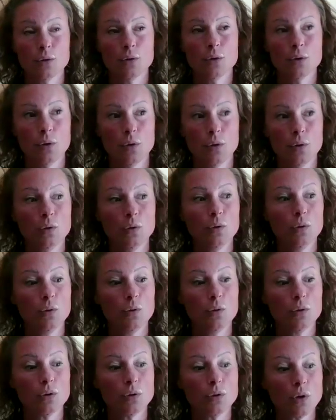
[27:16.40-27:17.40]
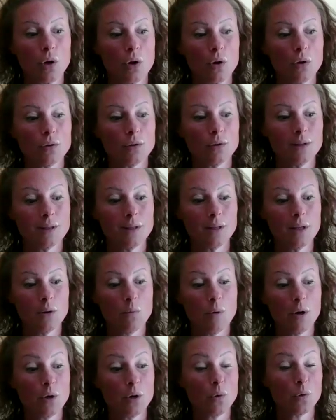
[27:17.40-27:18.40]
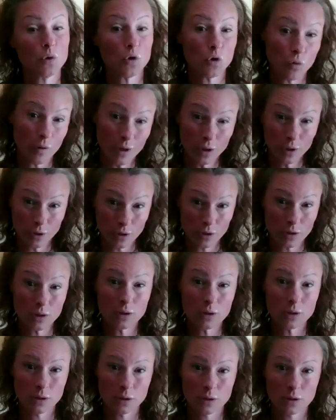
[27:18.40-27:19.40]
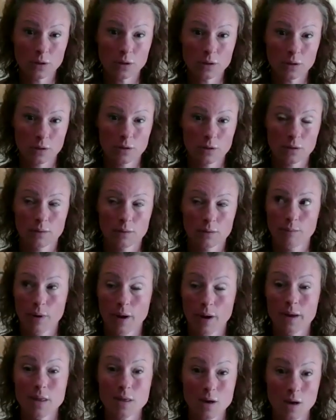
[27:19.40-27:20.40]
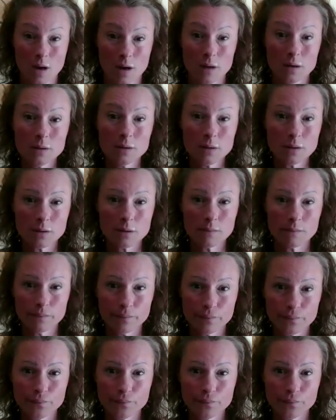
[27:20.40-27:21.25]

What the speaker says: To start to see when you're triggered by things,